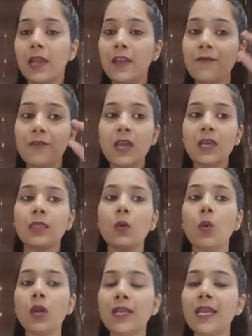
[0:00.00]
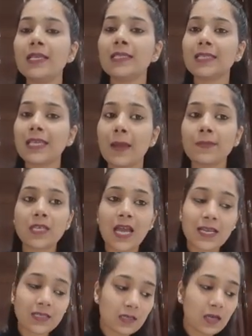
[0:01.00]
If the water is kept
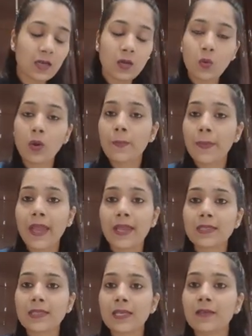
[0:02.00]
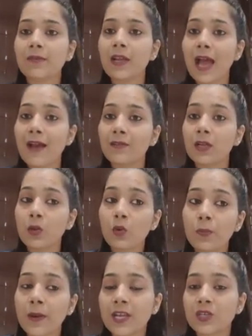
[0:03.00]
at a lower base, it will have a low